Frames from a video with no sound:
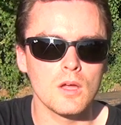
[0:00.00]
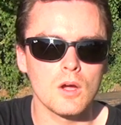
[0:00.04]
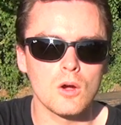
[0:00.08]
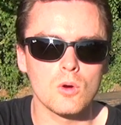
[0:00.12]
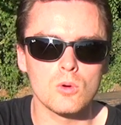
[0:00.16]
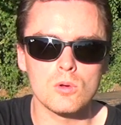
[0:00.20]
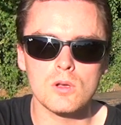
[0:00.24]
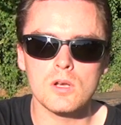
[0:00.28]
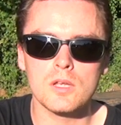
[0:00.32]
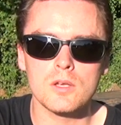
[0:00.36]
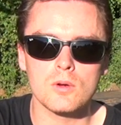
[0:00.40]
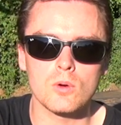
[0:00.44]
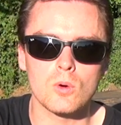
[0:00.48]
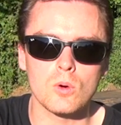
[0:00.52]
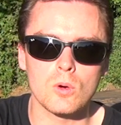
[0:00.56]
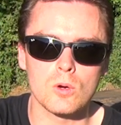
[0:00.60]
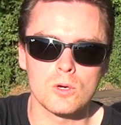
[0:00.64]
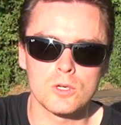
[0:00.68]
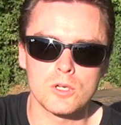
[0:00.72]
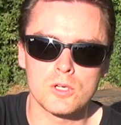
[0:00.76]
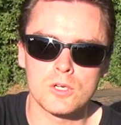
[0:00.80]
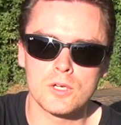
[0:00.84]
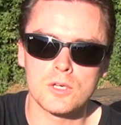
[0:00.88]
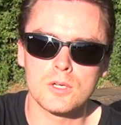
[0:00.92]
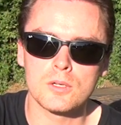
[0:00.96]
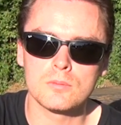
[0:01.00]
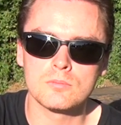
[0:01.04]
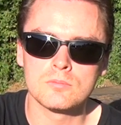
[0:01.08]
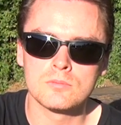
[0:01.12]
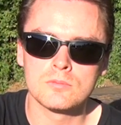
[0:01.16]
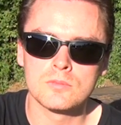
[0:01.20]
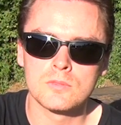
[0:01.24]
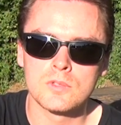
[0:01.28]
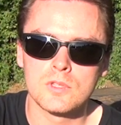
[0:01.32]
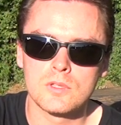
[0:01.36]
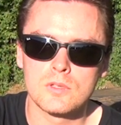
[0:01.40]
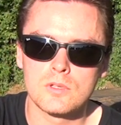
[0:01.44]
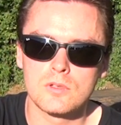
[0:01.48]
only order
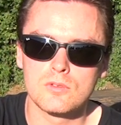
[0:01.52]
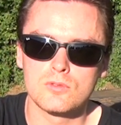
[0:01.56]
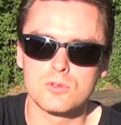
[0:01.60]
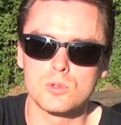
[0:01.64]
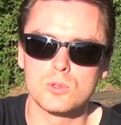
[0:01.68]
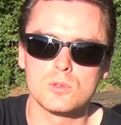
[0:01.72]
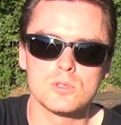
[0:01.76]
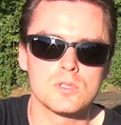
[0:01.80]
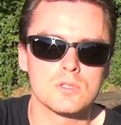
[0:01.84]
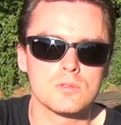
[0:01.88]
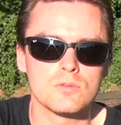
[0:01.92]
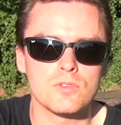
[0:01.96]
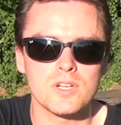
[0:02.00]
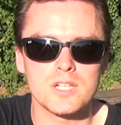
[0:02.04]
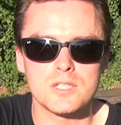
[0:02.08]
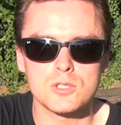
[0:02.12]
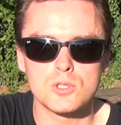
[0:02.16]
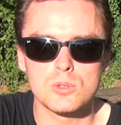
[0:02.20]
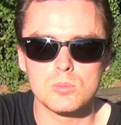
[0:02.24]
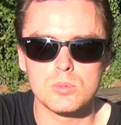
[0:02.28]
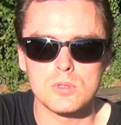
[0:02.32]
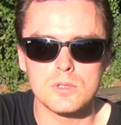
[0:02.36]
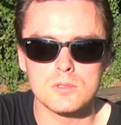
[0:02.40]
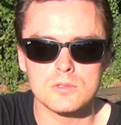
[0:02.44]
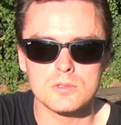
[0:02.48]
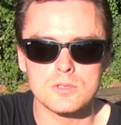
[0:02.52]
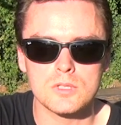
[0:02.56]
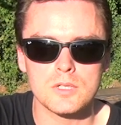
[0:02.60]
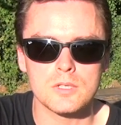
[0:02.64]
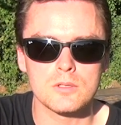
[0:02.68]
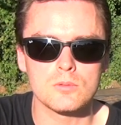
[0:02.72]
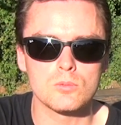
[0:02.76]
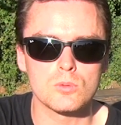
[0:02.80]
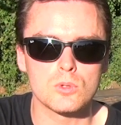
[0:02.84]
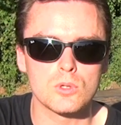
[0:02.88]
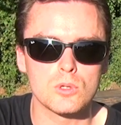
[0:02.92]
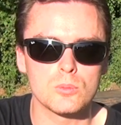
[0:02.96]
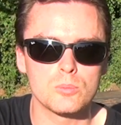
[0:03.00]
fruits and vegetables
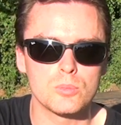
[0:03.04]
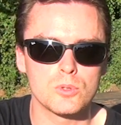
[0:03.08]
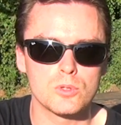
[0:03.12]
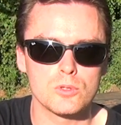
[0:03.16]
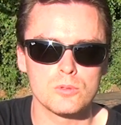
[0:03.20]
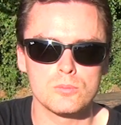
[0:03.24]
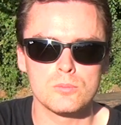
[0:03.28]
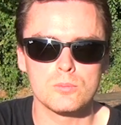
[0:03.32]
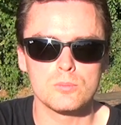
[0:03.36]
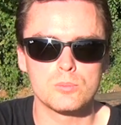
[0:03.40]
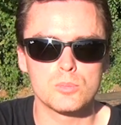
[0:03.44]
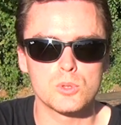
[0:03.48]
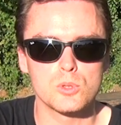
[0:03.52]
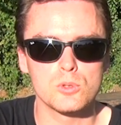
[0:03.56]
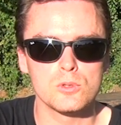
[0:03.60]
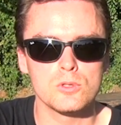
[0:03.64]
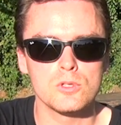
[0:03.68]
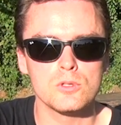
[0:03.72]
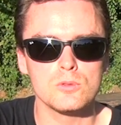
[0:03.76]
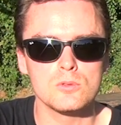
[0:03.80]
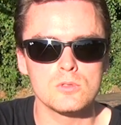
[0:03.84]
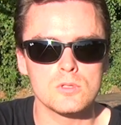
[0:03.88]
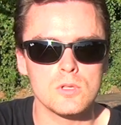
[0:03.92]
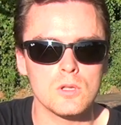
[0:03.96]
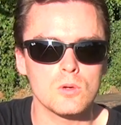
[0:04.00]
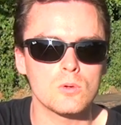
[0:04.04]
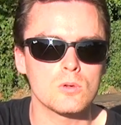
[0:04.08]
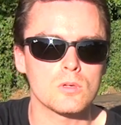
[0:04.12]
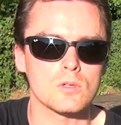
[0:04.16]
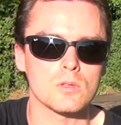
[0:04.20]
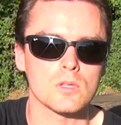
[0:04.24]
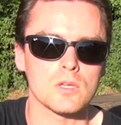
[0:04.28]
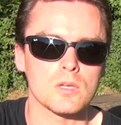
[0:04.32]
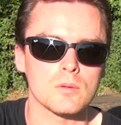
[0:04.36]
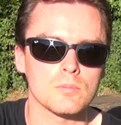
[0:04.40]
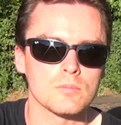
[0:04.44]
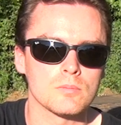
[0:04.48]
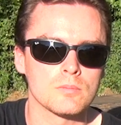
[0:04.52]
that were produced
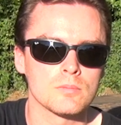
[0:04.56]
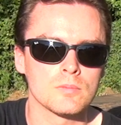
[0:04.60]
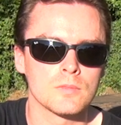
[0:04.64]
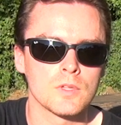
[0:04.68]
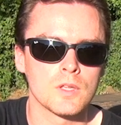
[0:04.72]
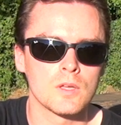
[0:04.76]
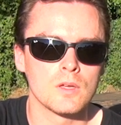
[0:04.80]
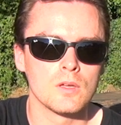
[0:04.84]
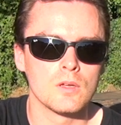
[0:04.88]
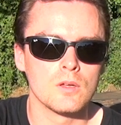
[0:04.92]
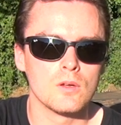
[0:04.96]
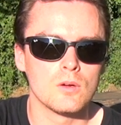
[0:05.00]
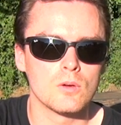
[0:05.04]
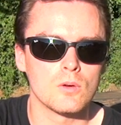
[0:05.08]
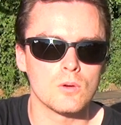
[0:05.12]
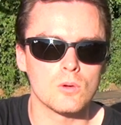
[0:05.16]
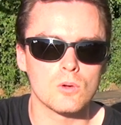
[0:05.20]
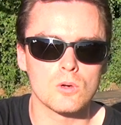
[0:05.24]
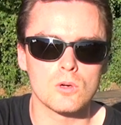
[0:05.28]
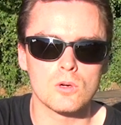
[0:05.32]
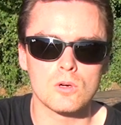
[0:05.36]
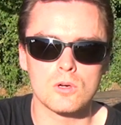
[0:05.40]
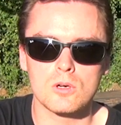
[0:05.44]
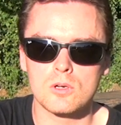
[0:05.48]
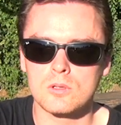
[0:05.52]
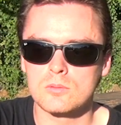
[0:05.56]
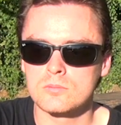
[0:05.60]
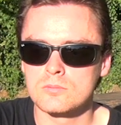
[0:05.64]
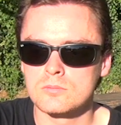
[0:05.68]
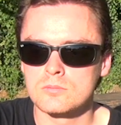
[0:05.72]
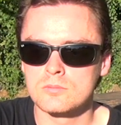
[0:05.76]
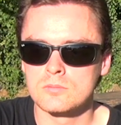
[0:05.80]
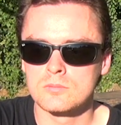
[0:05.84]
locally, or